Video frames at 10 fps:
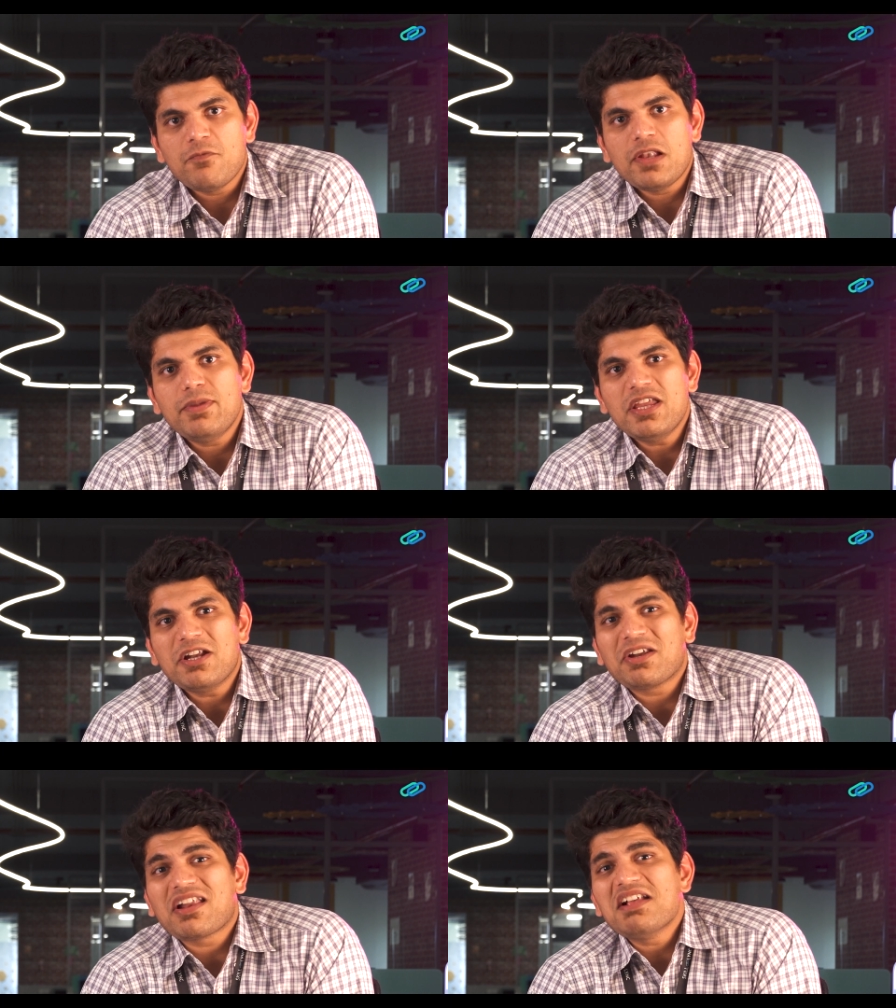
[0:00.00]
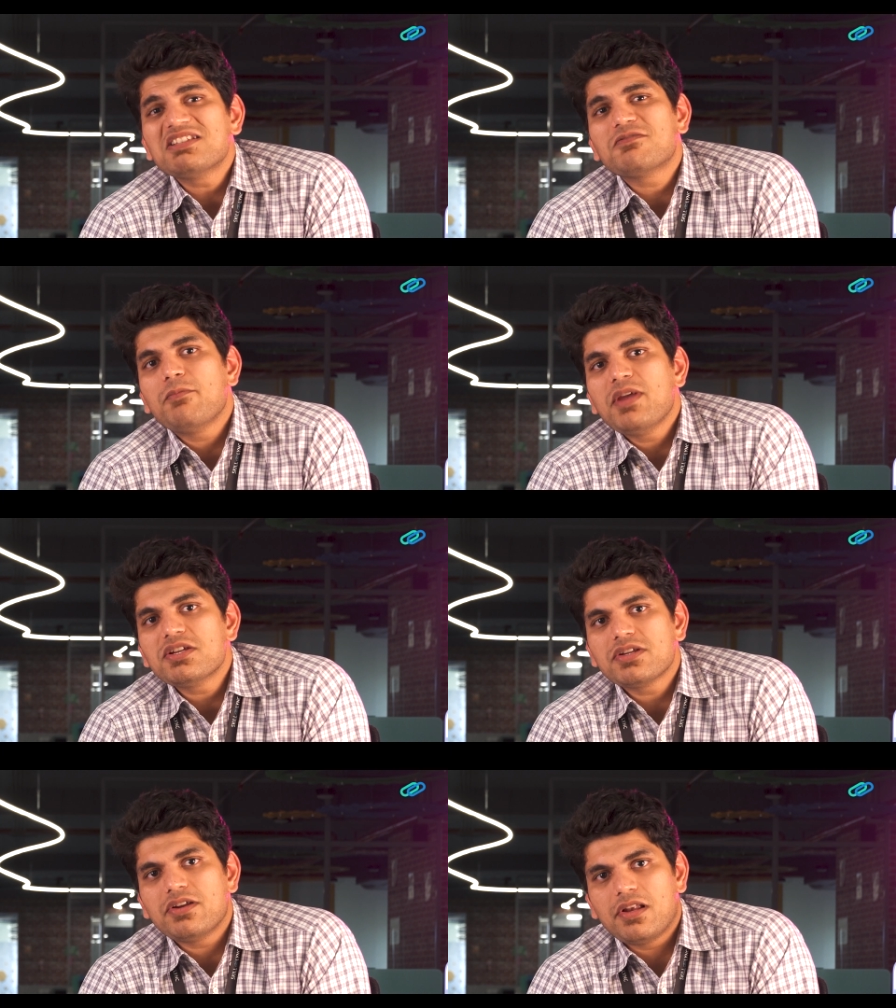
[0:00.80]
will be
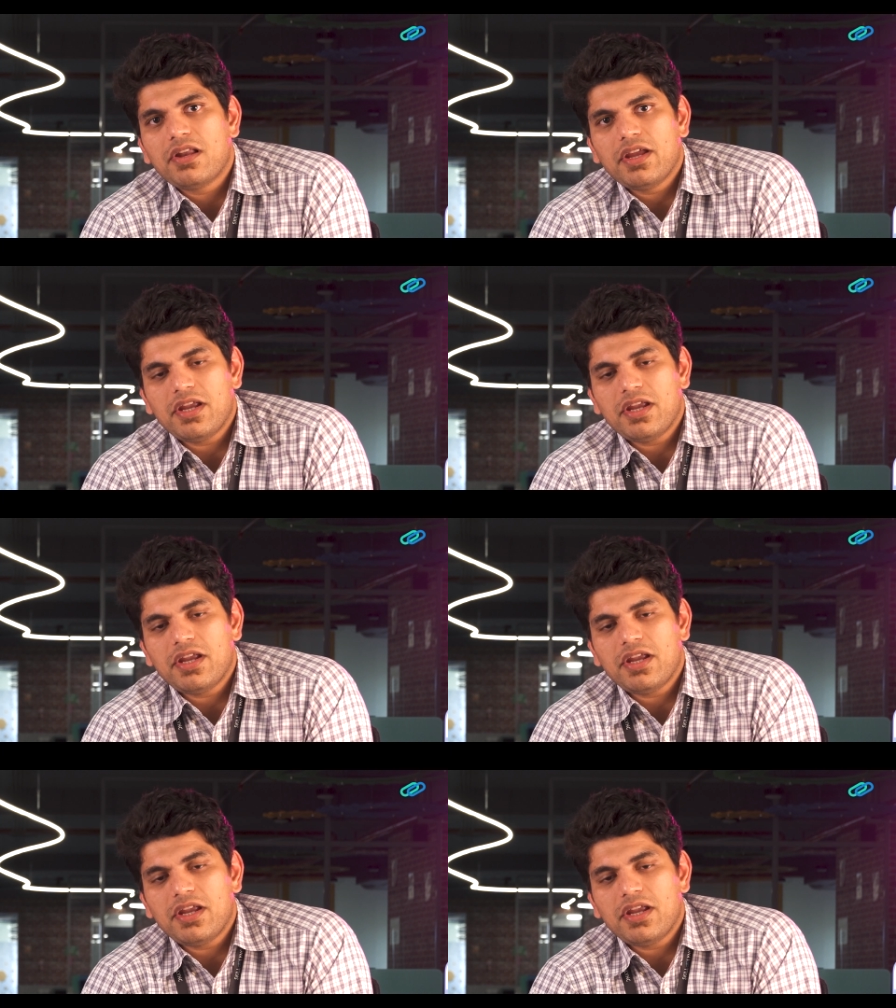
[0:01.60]
transformational